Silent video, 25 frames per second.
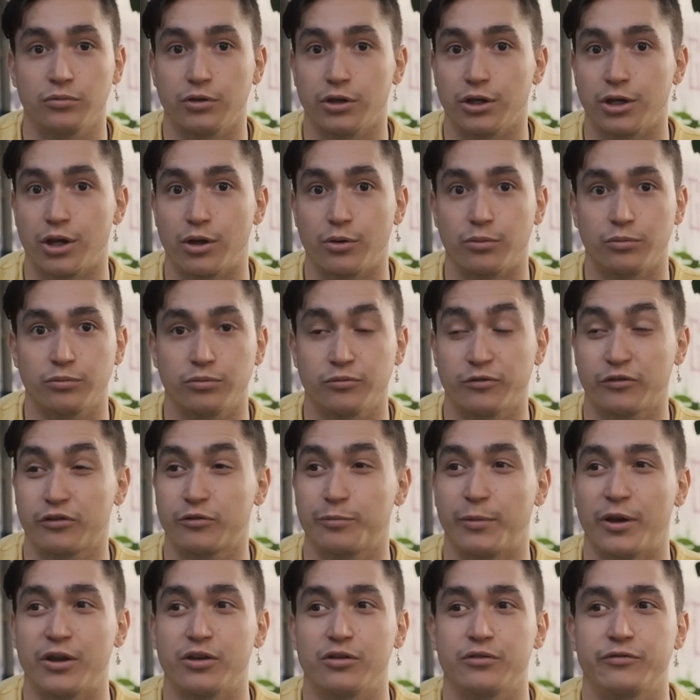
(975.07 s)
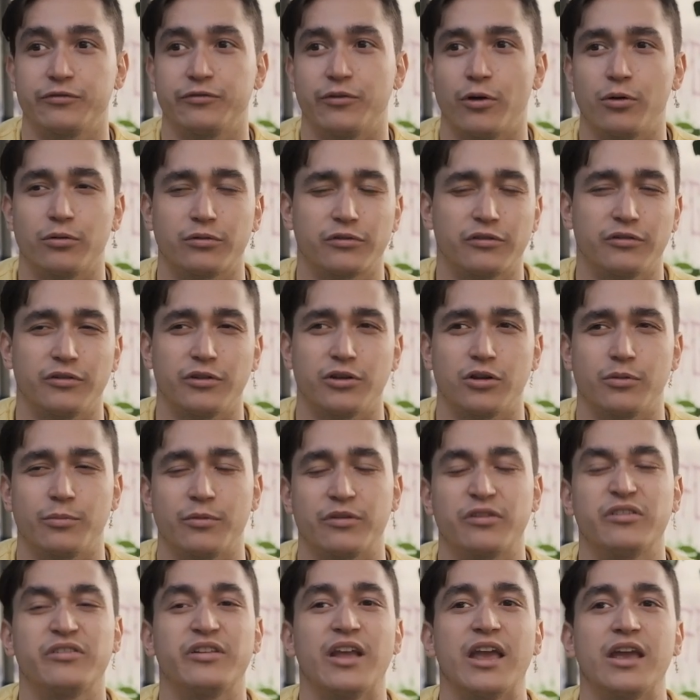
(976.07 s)
you know, despite your faults and your
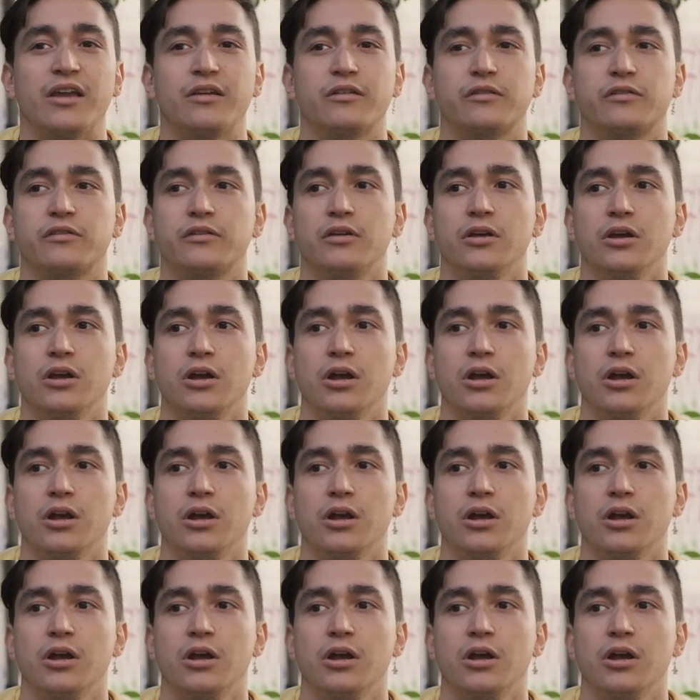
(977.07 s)
mistakes,